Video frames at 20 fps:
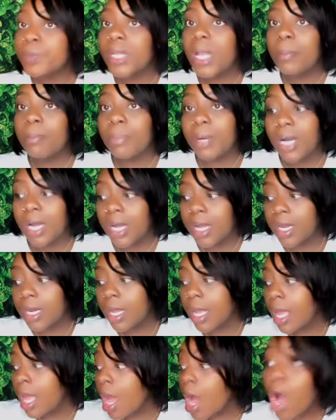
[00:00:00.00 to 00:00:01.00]
But
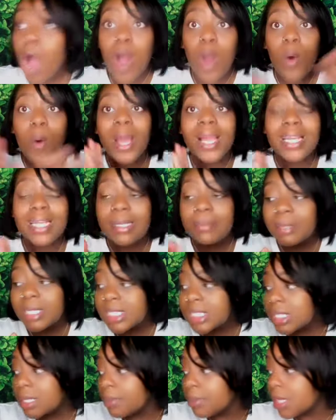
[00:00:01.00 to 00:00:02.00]
oh, I did
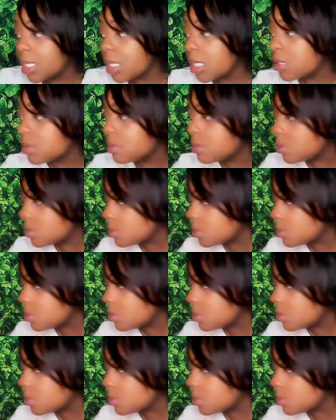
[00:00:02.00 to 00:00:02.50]
miss something.